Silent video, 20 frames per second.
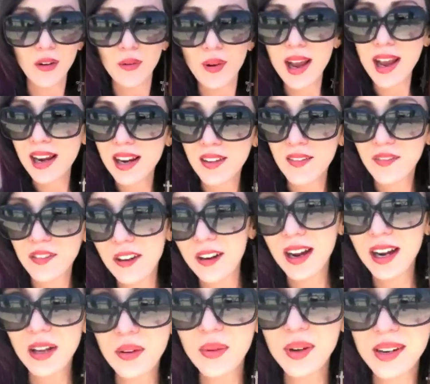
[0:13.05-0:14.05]
waiting for
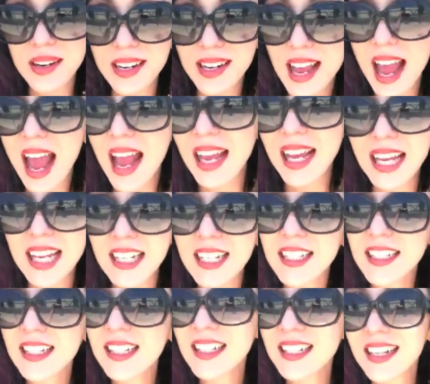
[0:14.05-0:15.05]
anyone to get
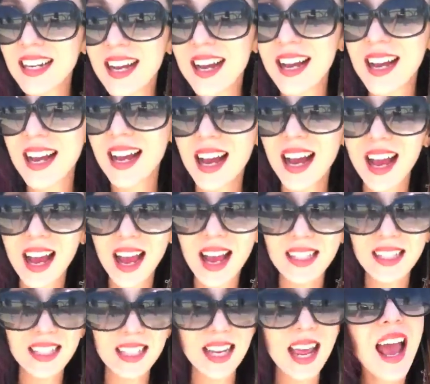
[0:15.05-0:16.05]
here.
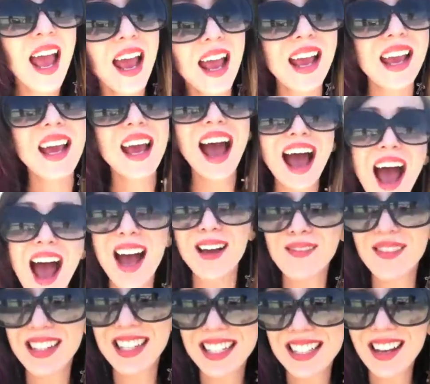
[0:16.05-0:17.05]
Today,
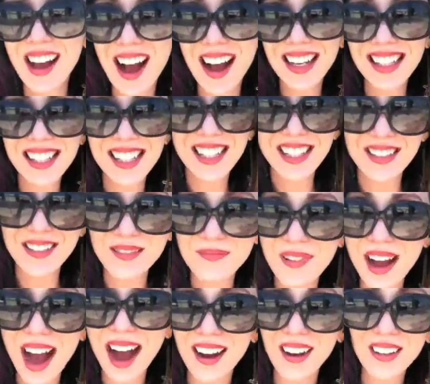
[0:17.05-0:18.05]
I'm going to talk to you
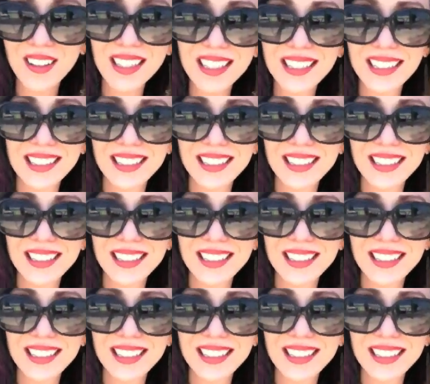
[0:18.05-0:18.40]
about